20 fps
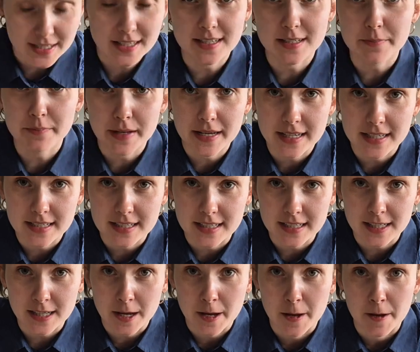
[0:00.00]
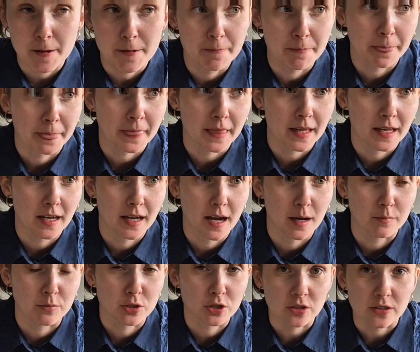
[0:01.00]
is amazing.
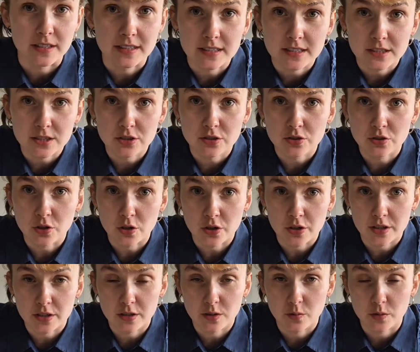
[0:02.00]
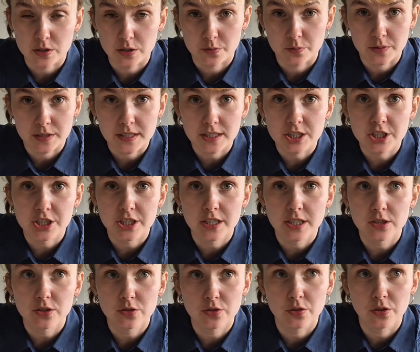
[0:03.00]
I'm sorry this tutorial was a really
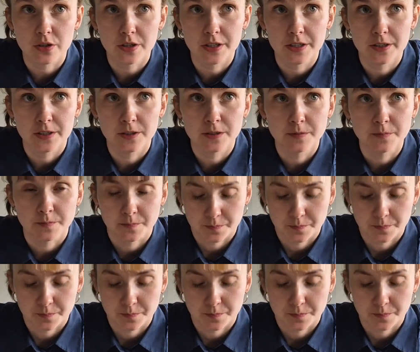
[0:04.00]
shitty tutorial,